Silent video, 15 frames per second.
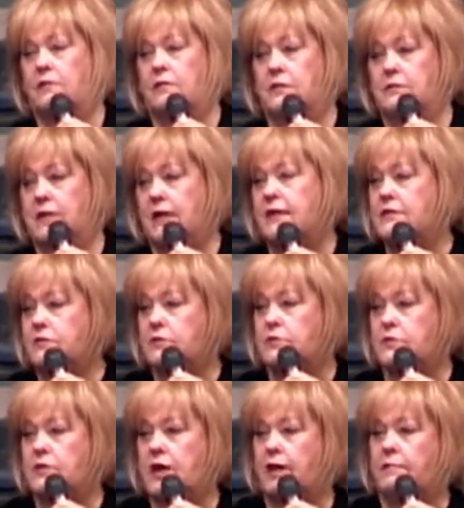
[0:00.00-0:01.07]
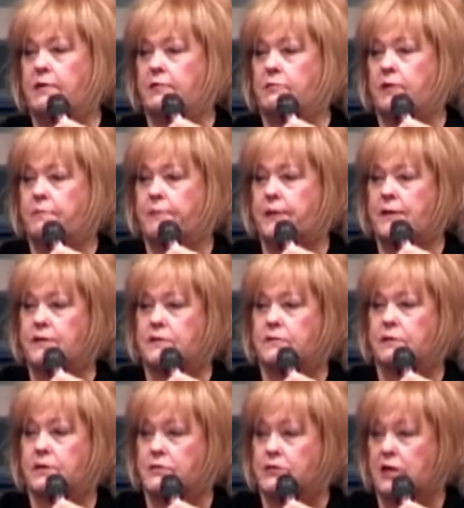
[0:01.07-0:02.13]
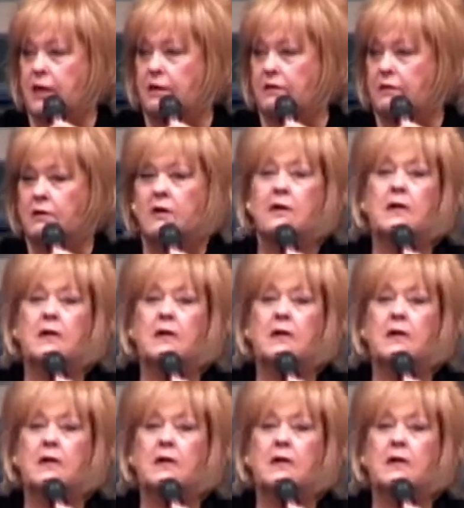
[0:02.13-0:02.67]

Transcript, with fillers: The Easter's coming. Repent to each other.